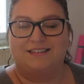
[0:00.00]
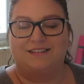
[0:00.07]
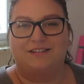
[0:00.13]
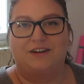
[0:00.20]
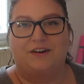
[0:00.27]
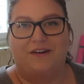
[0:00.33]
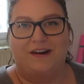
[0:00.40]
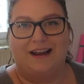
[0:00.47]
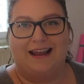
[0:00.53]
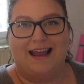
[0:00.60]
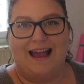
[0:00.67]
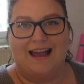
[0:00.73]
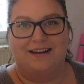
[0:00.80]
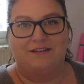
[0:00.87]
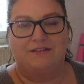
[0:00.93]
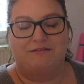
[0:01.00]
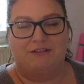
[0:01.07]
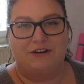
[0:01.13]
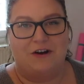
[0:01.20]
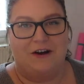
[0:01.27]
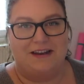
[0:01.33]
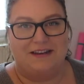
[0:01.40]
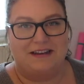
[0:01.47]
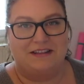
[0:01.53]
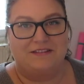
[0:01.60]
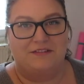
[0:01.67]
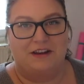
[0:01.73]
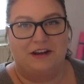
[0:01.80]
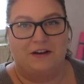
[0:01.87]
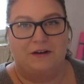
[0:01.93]
Sorry again for not ending the
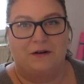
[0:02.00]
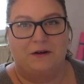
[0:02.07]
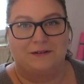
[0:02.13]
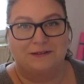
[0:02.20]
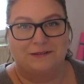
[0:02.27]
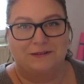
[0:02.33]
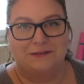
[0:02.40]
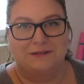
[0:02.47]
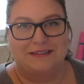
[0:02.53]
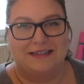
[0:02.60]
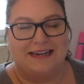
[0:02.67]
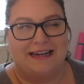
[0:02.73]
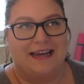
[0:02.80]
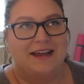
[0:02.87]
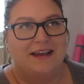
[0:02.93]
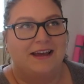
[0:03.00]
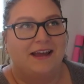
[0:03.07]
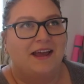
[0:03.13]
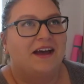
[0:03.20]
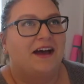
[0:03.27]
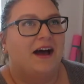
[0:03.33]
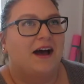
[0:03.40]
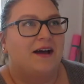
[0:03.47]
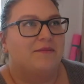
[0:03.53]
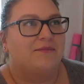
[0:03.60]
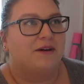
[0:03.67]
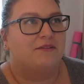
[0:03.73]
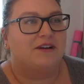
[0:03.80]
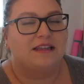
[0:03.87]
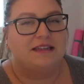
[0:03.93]
video on Sunday.
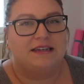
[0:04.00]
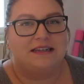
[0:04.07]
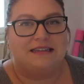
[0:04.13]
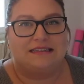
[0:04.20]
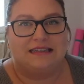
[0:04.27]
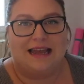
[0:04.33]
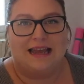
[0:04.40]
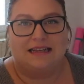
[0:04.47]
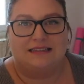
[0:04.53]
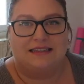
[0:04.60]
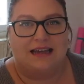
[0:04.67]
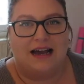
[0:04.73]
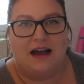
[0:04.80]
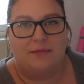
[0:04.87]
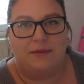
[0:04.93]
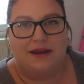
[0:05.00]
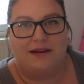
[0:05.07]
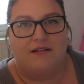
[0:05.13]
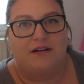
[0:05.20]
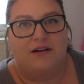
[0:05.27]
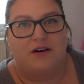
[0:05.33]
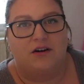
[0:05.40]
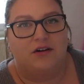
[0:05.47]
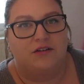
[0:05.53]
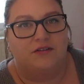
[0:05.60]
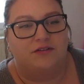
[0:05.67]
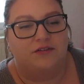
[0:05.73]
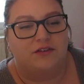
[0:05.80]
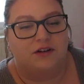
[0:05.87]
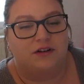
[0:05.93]
I really need to get into the habit
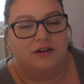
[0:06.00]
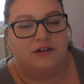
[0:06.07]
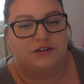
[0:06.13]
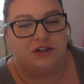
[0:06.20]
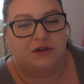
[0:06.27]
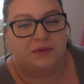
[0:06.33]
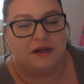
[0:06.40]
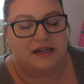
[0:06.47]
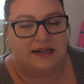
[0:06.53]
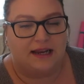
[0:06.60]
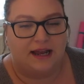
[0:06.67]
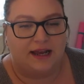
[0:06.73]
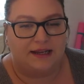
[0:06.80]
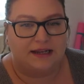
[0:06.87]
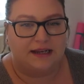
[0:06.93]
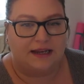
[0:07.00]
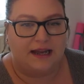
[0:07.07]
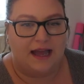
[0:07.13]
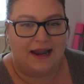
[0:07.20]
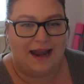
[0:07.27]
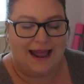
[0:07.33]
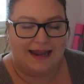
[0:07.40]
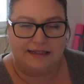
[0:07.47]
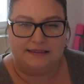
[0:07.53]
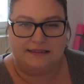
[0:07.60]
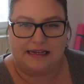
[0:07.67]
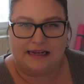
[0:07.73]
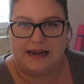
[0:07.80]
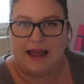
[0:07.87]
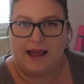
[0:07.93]
of doing like an
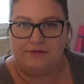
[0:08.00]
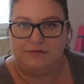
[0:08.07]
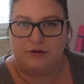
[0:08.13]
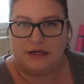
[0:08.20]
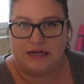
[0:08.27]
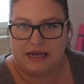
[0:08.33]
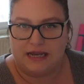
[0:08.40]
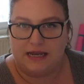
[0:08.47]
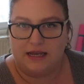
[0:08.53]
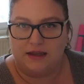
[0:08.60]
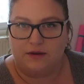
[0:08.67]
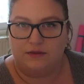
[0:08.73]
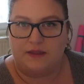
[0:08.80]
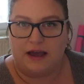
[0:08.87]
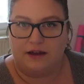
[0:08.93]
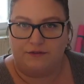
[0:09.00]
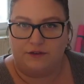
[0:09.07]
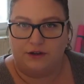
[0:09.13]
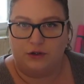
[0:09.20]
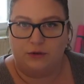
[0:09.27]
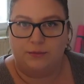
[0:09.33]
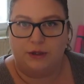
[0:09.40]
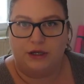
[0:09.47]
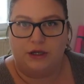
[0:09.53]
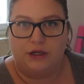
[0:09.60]
ending every day that I film,